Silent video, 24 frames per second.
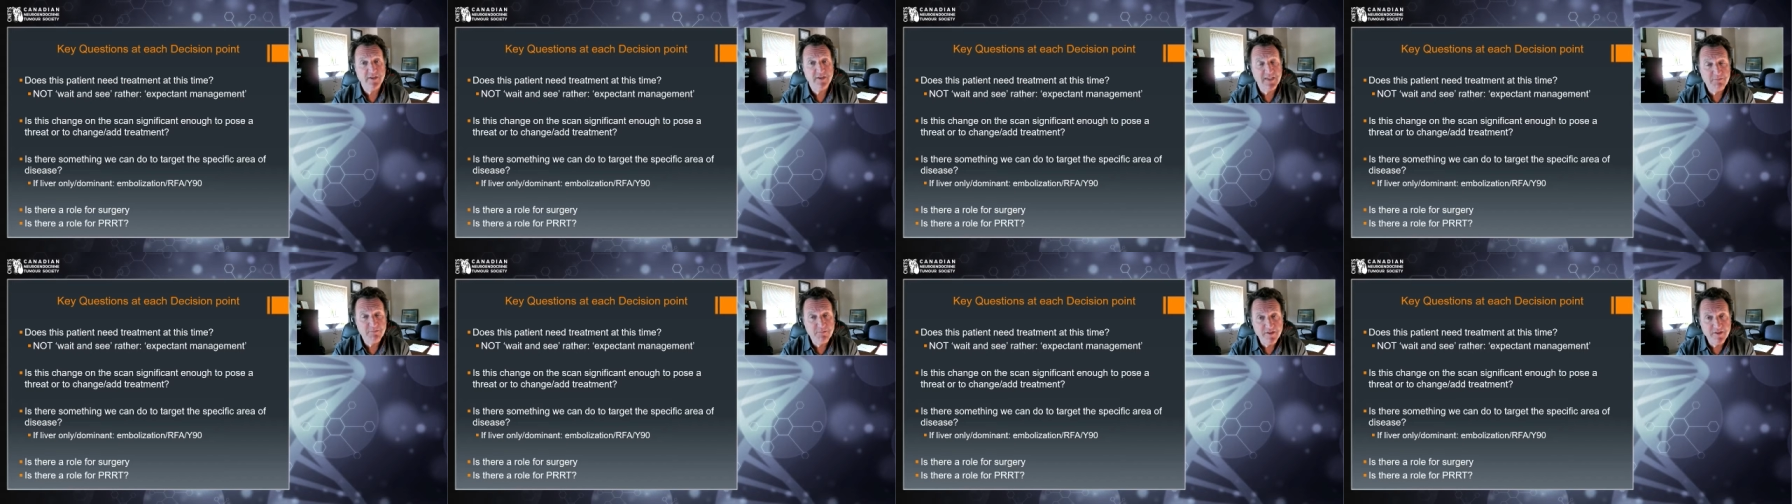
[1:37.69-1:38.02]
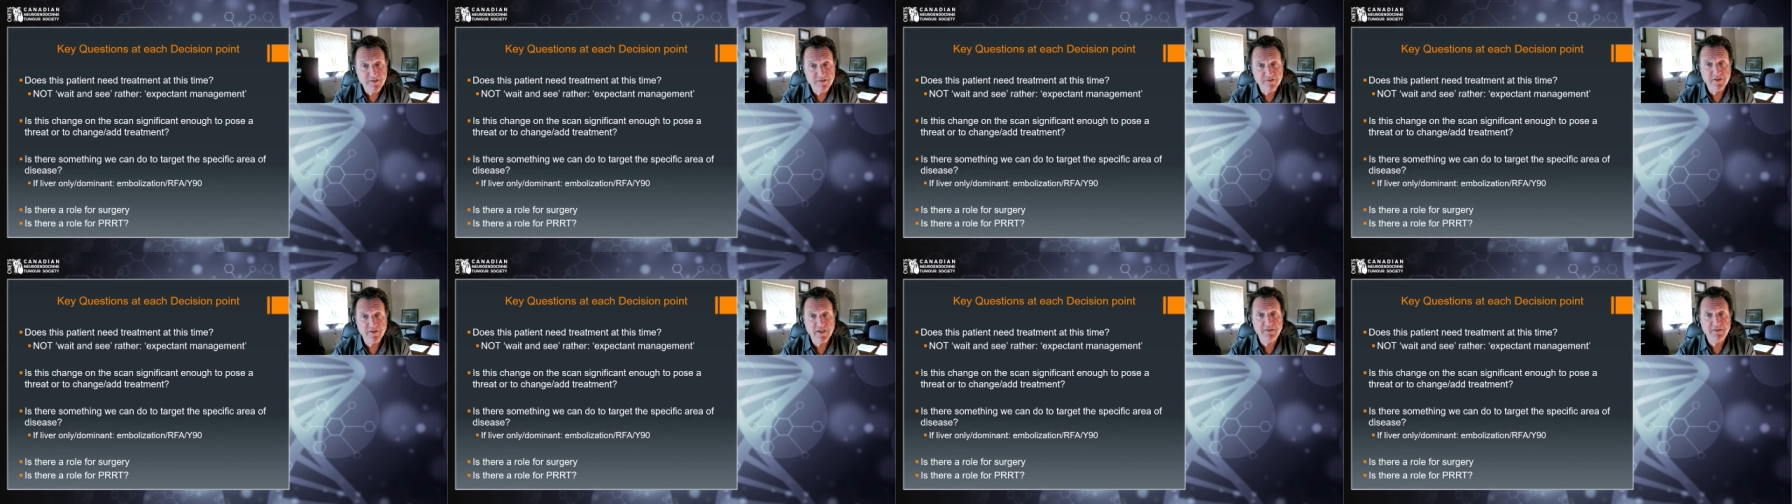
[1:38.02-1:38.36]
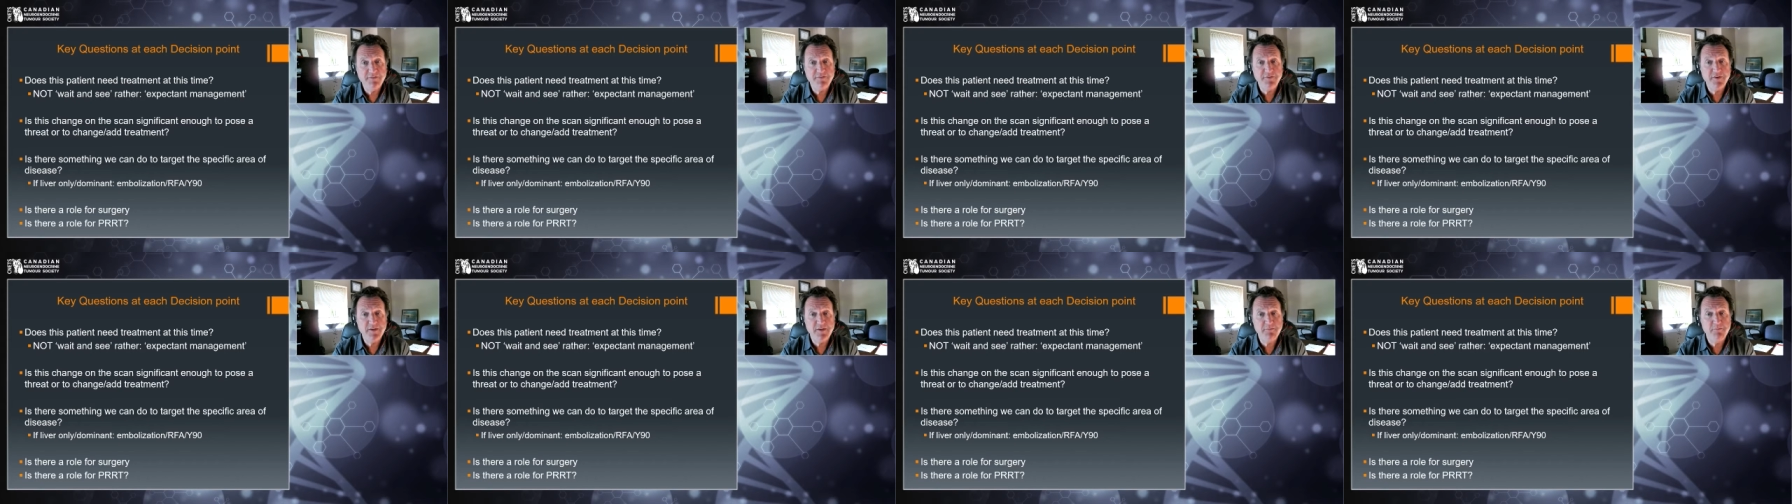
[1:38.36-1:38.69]
can be
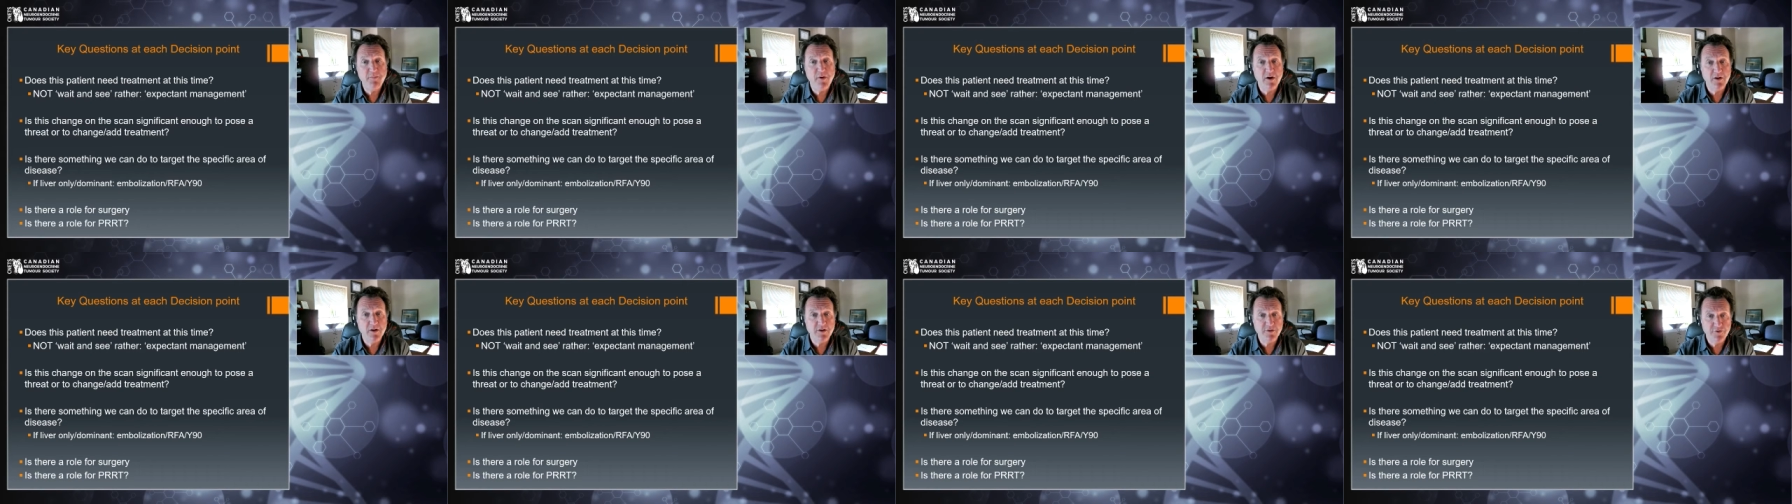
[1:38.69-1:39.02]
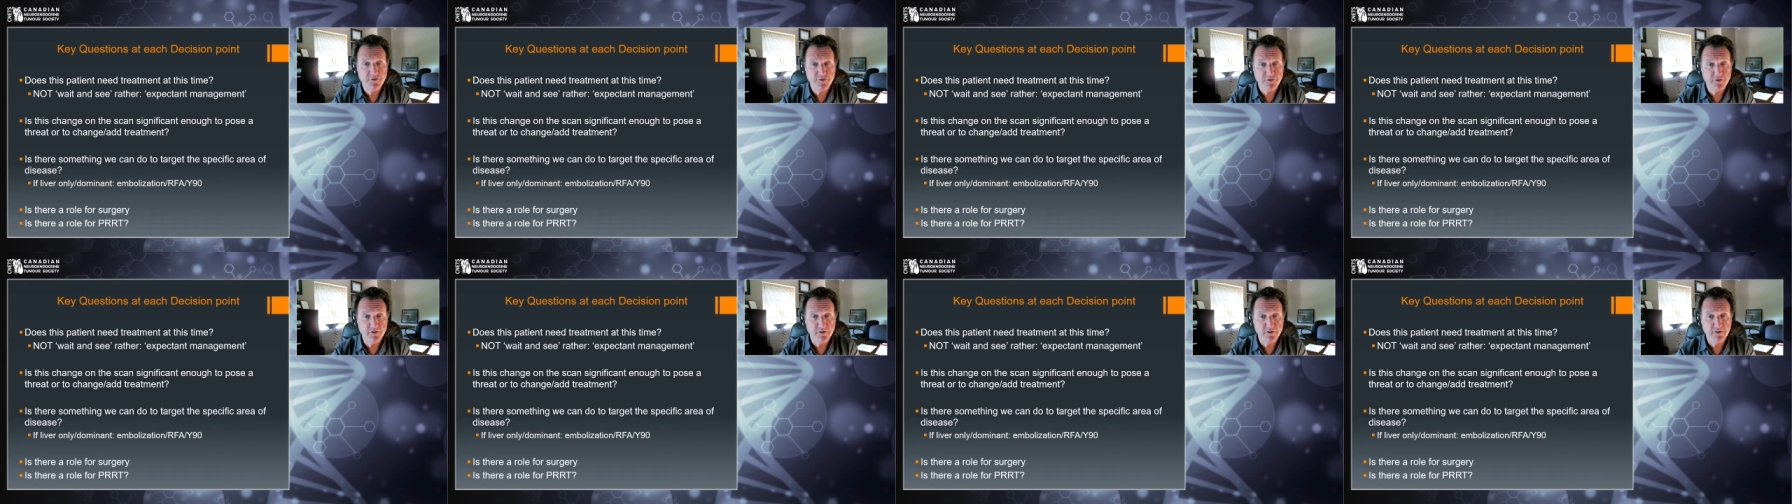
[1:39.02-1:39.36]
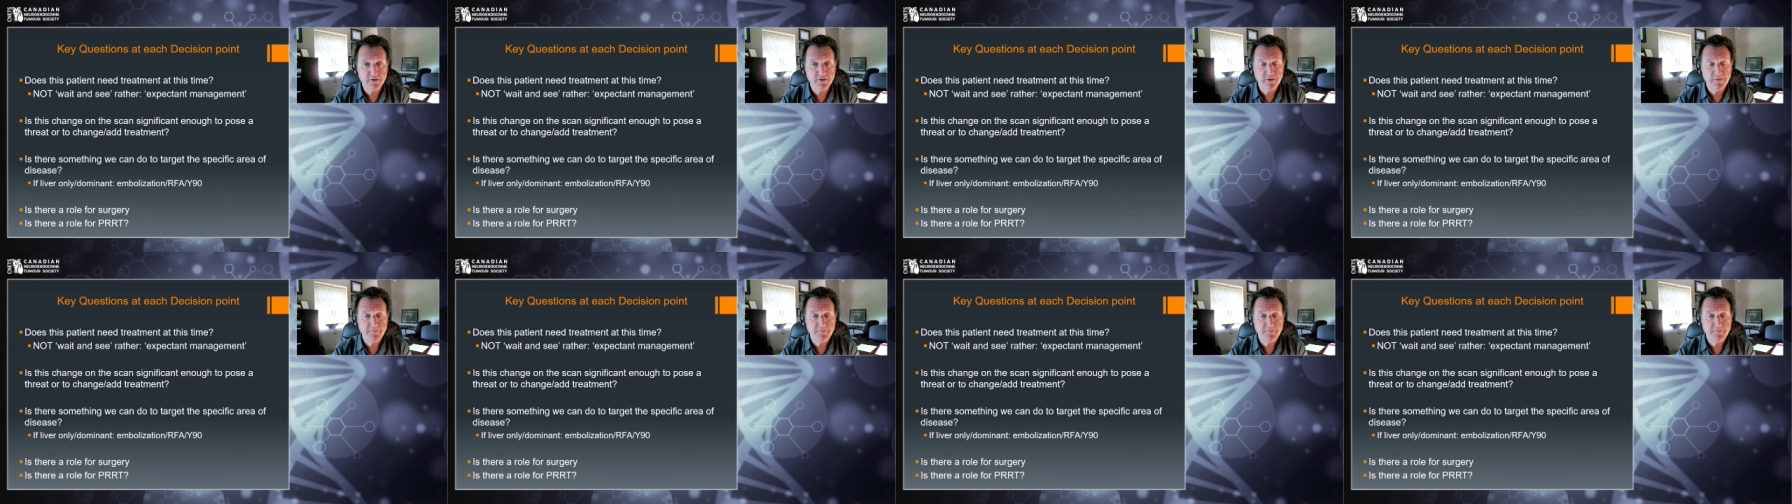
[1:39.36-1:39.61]
safely monitored.